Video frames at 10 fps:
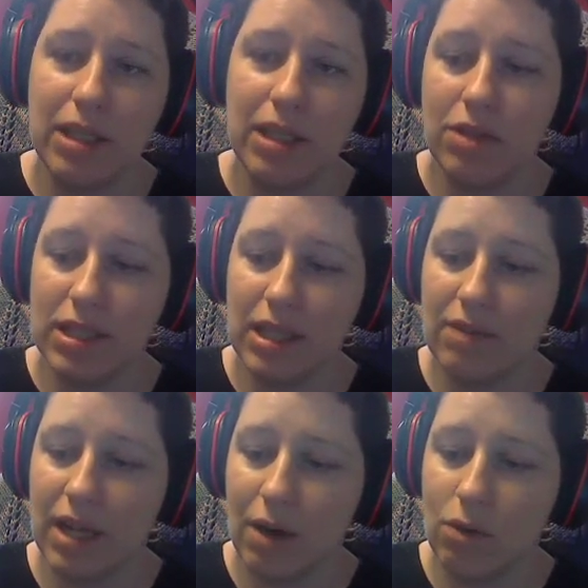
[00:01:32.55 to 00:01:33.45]
You can save
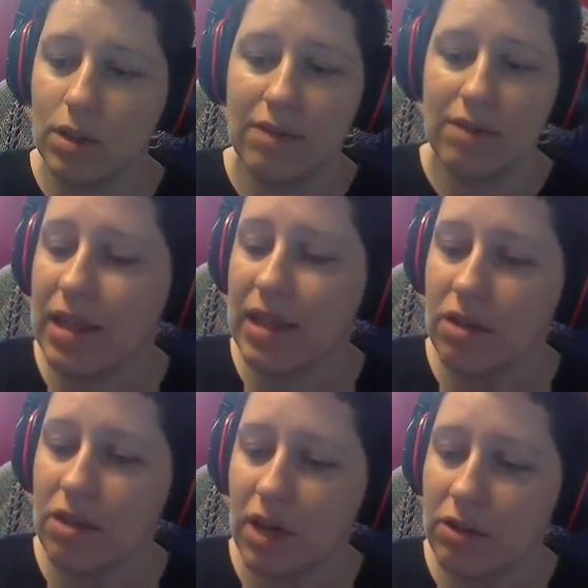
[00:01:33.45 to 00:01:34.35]
it out, and then
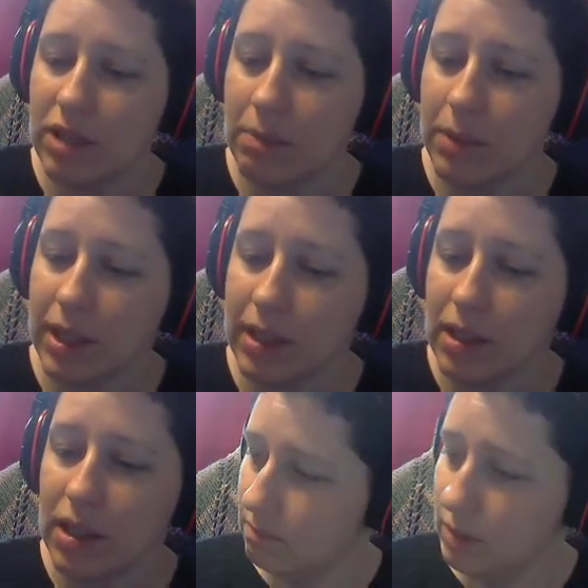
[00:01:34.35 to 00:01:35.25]
you've got your template.
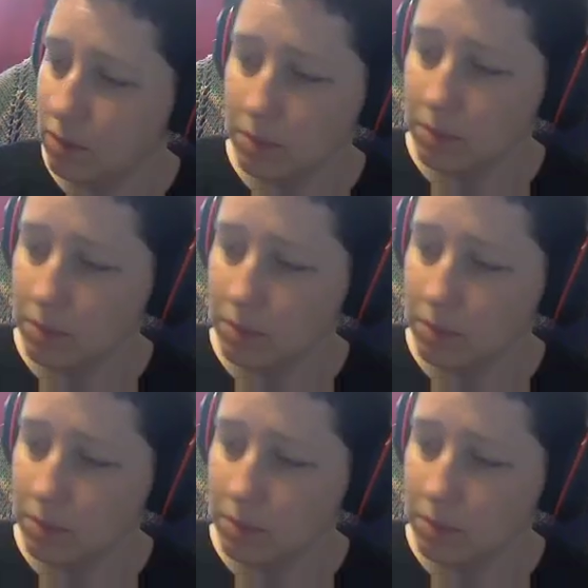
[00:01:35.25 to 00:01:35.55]
Boop.